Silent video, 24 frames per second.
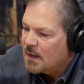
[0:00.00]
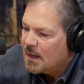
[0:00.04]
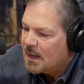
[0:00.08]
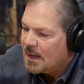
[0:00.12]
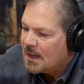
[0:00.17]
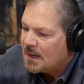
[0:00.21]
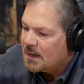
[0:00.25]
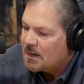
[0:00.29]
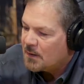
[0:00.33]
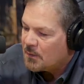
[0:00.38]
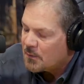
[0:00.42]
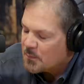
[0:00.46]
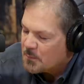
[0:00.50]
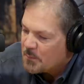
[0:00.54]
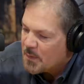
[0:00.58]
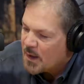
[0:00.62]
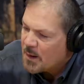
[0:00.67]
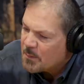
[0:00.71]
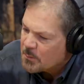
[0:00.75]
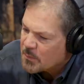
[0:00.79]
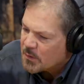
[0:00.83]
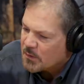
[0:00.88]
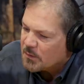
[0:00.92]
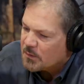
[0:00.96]
and I
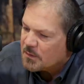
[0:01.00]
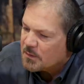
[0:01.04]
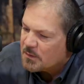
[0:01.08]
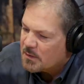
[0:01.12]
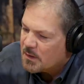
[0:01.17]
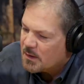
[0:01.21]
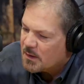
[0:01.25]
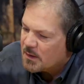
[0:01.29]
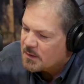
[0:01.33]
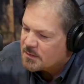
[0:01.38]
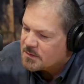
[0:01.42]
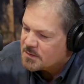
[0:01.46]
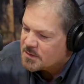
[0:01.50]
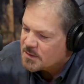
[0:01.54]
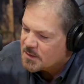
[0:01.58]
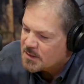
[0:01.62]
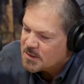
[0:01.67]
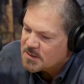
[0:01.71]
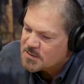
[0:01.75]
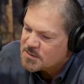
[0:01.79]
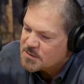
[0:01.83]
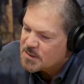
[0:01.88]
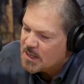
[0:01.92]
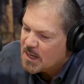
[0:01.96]
remember to
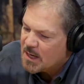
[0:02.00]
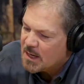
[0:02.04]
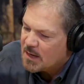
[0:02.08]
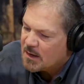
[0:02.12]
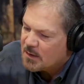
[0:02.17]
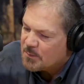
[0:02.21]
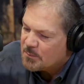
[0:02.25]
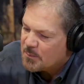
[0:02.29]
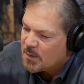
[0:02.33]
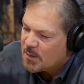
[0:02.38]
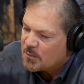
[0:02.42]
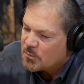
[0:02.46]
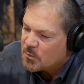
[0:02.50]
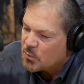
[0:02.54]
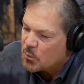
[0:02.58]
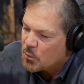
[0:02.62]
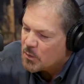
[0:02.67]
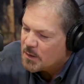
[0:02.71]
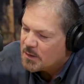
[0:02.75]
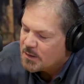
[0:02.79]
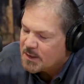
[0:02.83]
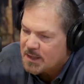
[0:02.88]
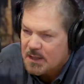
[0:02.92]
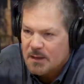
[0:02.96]
this day, I remember
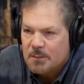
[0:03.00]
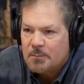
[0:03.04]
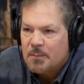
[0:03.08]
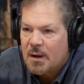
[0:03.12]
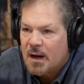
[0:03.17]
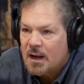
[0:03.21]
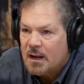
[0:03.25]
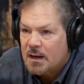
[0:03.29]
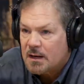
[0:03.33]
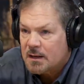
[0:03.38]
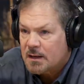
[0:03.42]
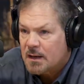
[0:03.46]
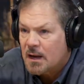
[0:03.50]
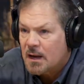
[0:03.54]
when Neil Bonnett